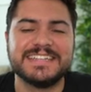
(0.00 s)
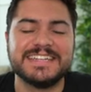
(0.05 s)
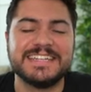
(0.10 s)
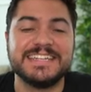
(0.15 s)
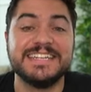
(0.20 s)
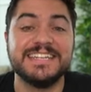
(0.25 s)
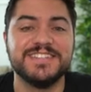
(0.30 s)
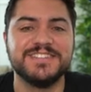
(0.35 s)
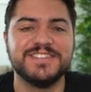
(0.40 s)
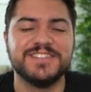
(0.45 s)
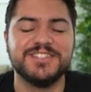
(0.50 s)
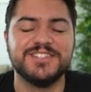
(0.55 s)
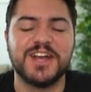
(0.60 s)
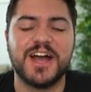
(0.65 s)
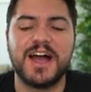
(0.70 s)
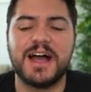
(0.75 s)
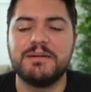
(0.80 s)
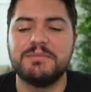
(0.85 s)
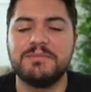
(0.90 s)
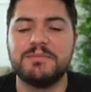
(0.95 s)
an easy
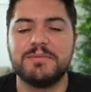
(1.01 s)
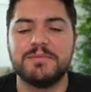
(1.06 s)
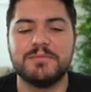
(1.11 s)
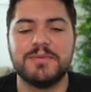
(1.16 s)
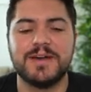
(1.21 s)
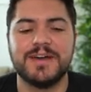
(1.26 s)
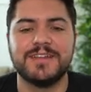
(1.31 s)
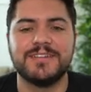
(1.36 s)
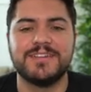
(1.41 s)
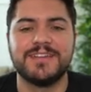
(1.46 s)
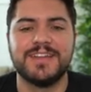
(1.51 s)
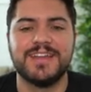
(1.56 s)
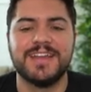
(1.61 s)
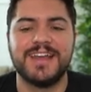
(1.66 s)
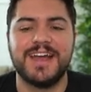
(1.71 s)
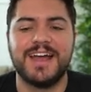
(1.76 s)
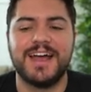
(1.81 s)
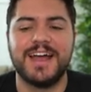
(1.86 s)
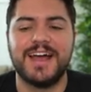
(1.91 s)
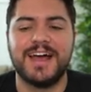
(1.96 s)
job, but
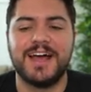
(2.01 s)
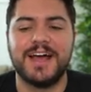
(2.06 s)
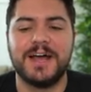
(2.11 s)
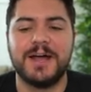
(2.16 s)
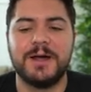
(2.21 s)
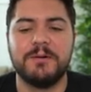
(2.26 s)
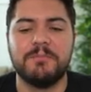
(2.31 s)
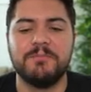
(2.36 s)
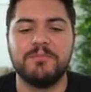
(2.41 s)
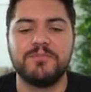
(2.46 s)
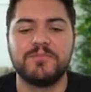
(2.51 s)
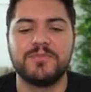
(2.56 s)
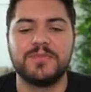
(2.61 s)
um,